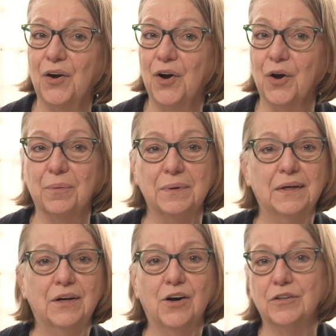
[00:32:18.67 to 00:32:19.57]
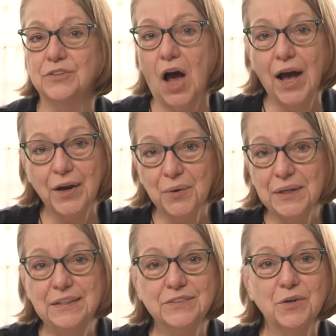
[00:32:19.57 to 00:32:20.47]
Her, her
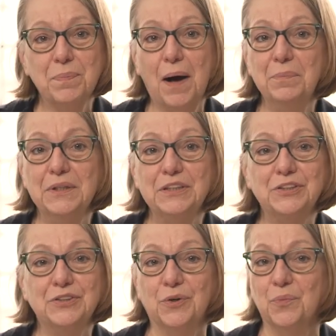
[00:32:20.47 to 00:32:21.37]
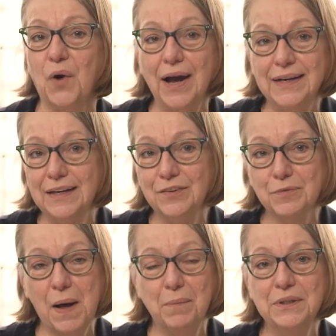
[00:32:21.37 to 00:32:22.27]
diaries are published, her writing is
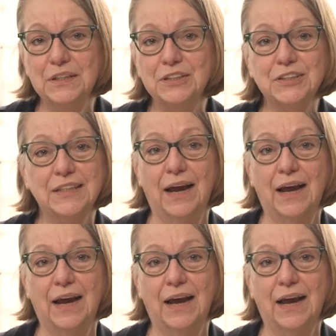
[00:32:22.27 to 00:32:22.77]
published,